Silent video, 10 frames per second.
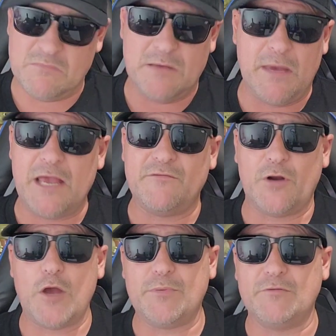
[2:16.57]
may even
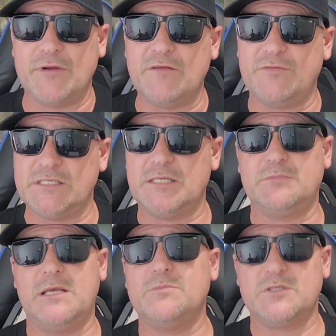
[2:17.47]
open ready for the
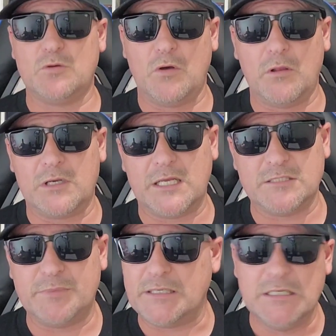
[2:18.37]
September school holidays,
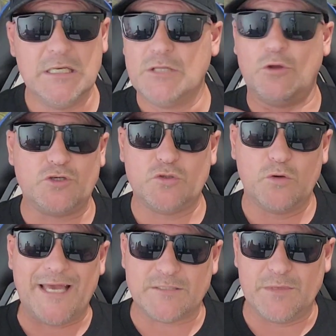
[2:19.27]
but I'm not sure.
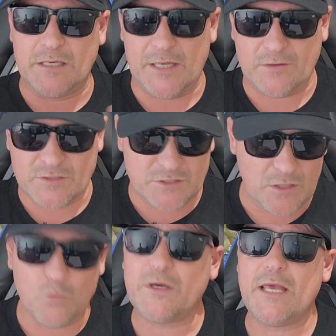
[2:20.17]
It hasn't been announced,
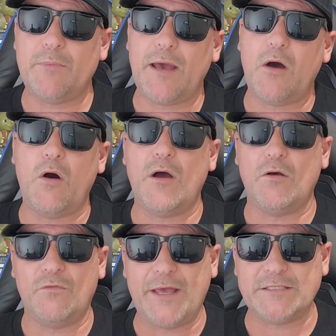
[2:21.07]
so we'll keep our eye
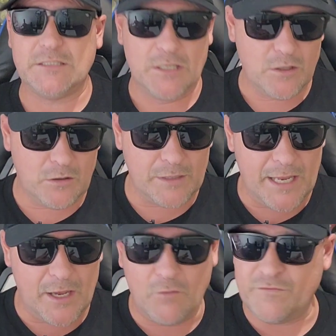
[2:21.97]
on that on
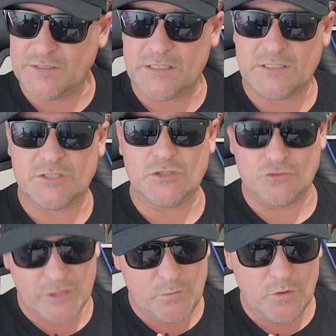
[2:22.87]
our visits to
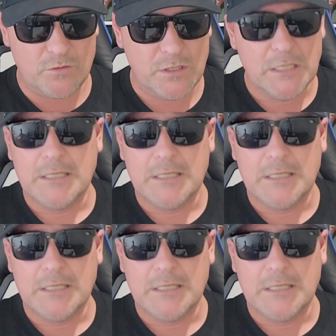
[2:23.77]
Dreamworld.